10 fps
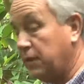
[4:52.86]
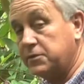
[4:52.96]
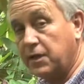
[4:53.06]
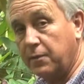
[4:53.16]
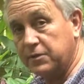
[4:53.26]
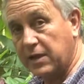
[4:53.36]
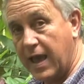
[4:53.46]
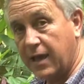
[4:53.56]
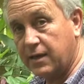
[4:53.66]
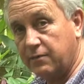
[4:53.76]
enzyme is
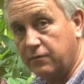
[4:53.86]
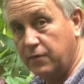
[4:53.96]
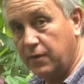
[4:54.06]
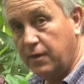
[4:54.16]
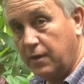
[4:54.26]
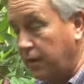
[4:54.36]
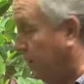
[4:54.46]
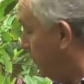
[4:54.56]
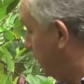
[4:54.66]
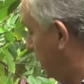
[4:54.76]
active.
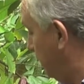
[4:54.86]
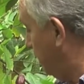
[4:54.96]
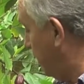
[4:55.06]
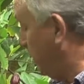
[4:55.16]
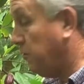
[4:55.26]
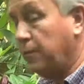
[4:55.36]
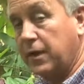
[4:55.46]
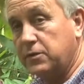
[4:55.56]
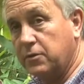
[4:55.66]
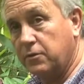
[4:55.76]
But if the pod
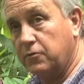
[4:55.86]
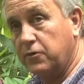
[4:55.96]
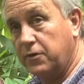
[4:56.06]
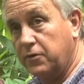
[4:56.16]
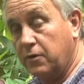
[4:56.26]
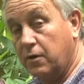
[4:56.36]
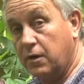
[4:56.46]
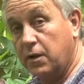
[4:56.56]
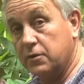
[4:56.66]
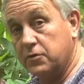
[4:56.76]
remains on the tree too
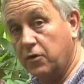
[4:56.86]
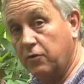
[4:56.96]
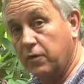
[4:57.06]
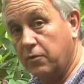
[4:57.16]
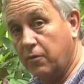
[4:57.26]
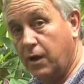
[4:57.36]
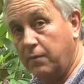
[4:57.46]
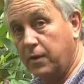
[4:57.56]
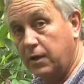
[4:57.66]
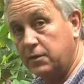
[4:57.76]
long and gets overly
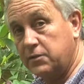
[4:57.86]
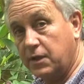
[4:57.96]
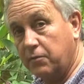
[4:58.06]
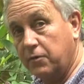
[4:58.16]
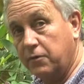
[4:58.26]
ripe, that enzyme will